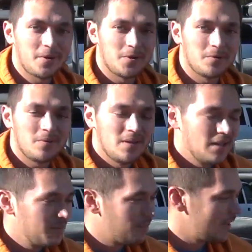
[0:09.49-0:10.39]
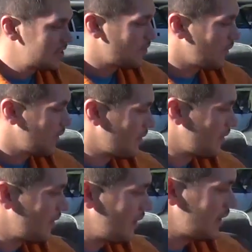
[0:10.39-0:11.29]
coat place for
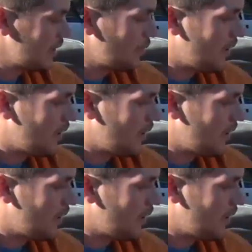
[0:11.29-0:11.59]
a little